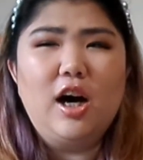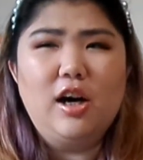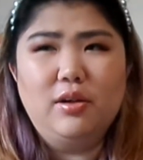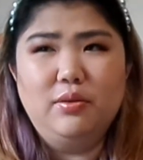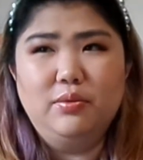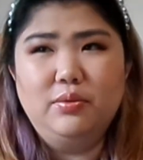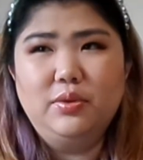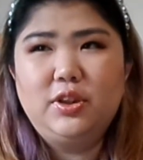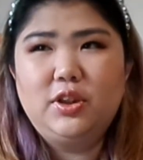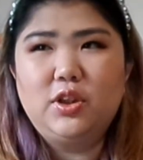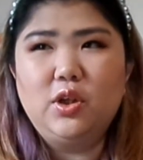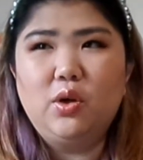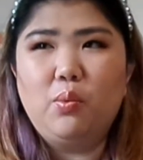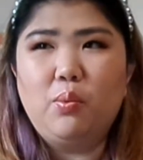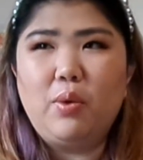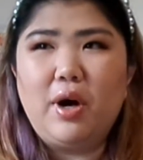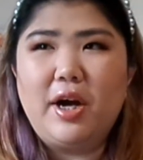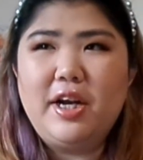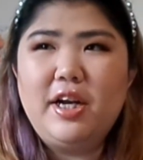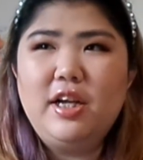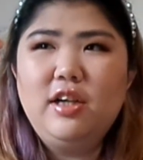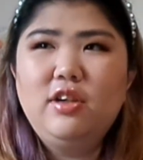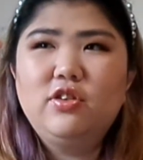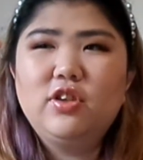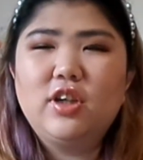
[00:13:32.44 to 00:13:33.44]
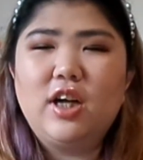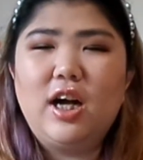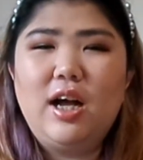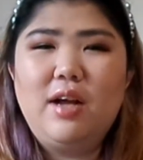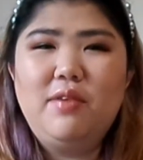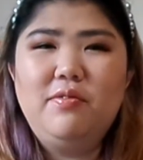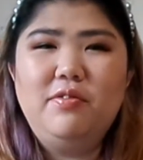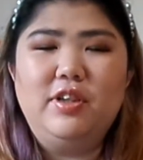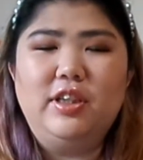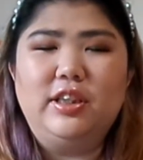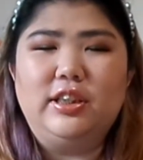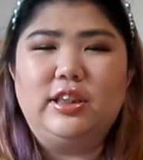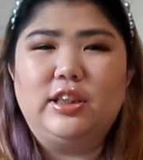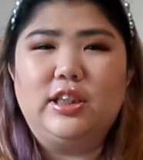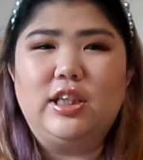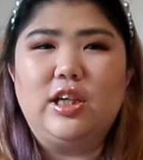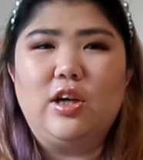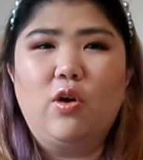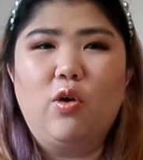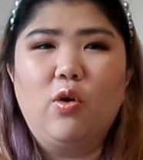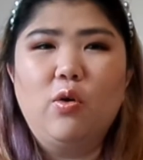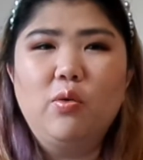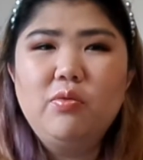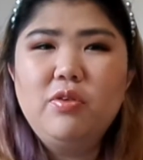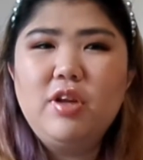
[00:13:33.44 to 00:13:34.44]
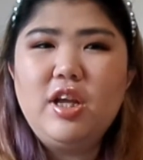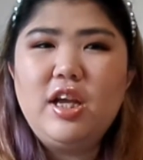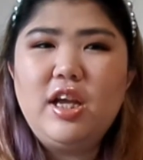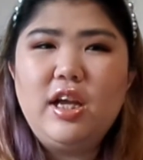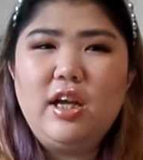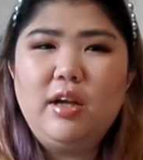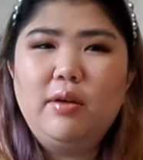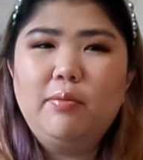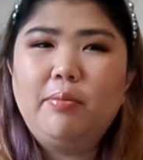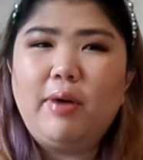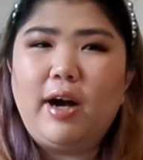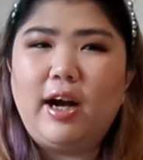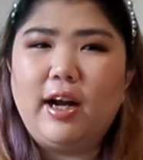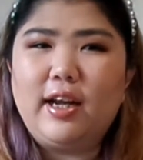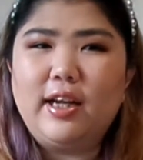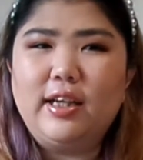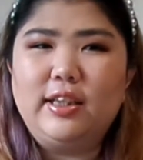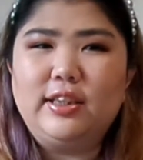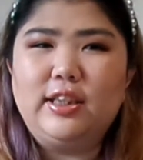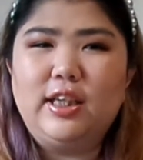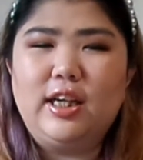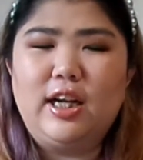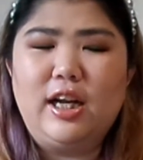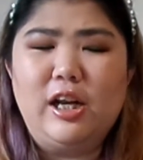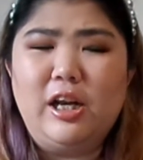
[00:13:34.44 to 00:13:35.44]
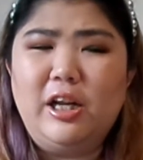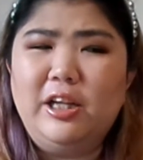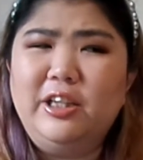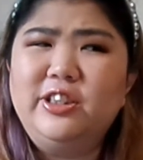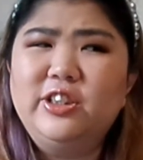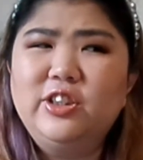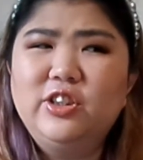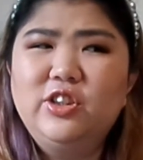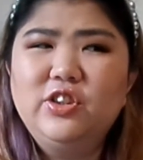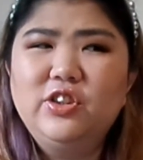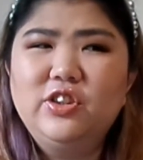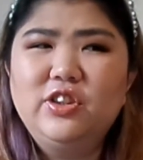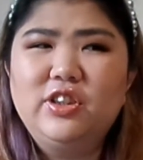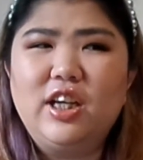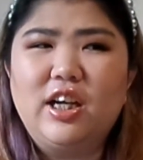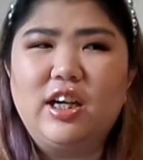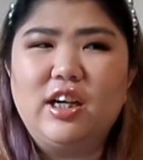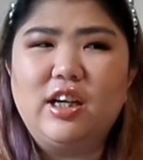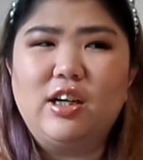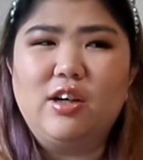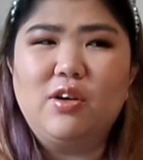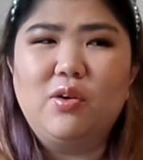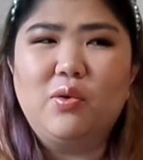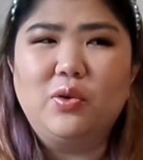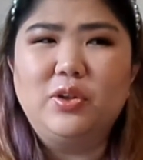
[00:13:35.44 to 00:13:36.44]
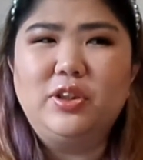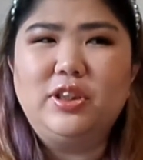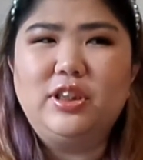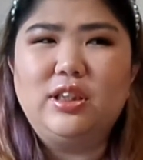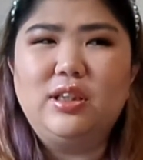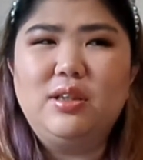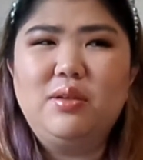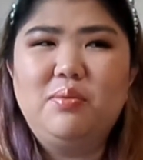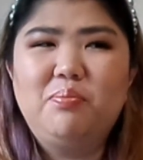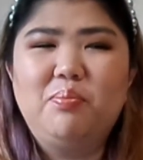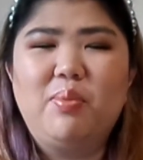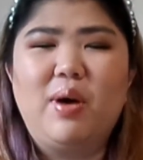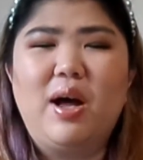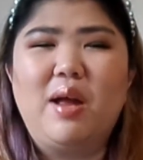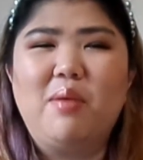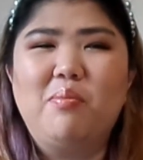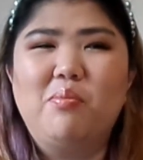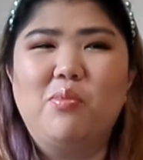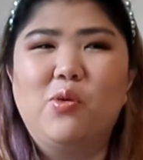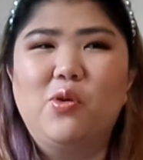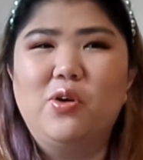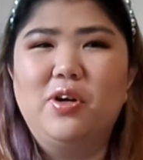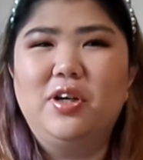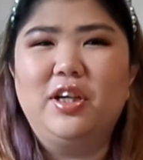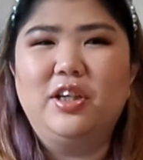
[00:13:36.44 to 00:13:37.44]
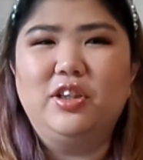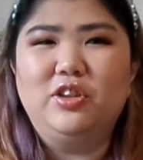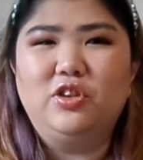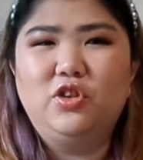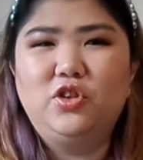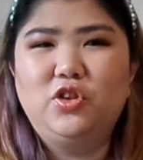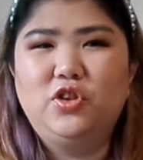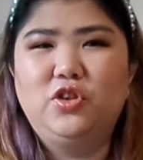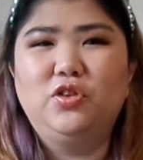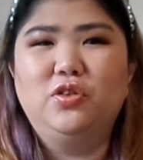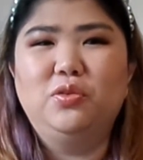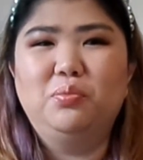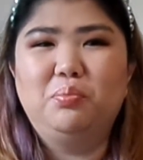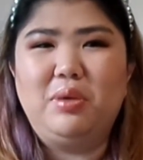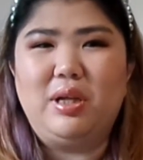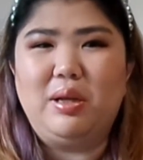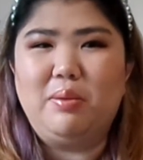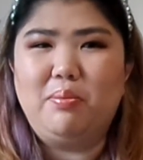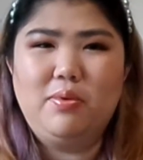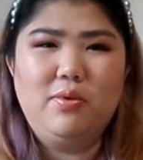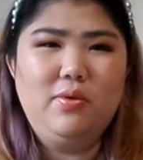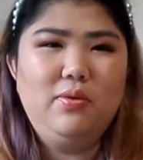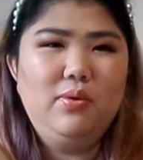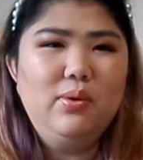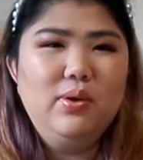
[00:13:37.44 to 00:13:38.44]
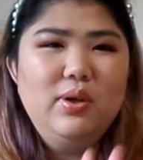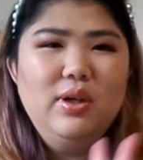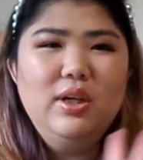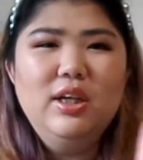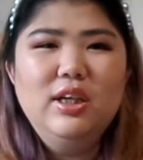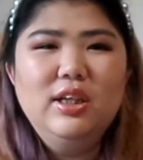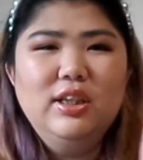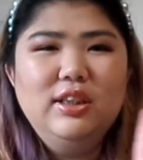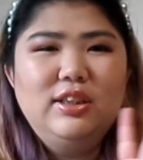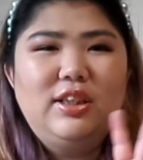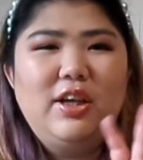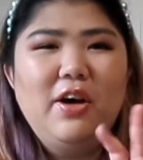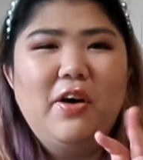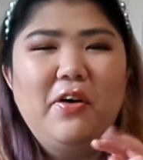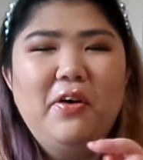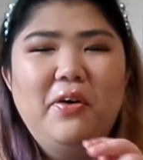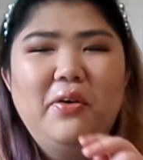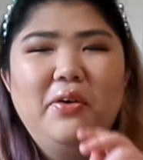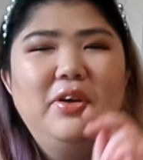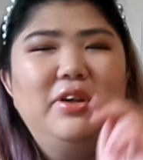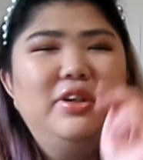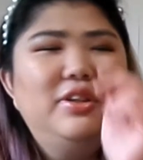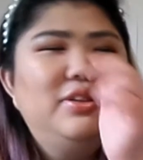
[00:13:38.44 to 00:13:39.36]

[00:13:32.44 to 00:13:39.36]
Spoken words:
So Whitey Crime is the only podcast that I listen to that are hosted by more than 2 people. So